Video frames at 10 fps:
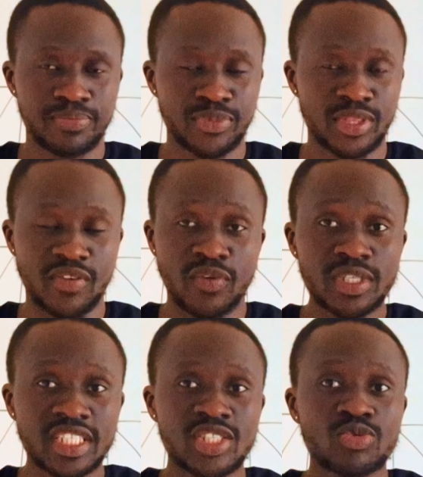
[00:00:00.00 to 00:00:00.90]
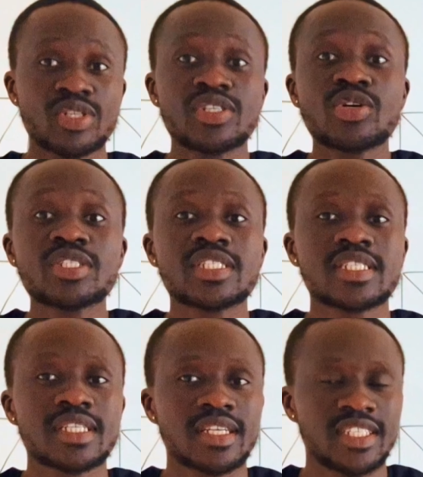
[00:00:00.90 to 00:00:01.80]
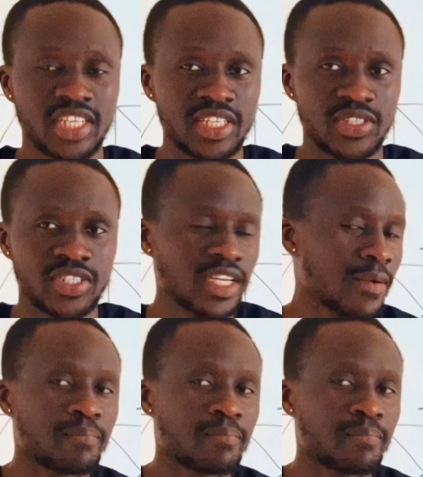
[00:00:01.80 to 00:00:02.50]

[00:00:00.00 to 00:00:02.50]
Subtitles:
The voltages will not change.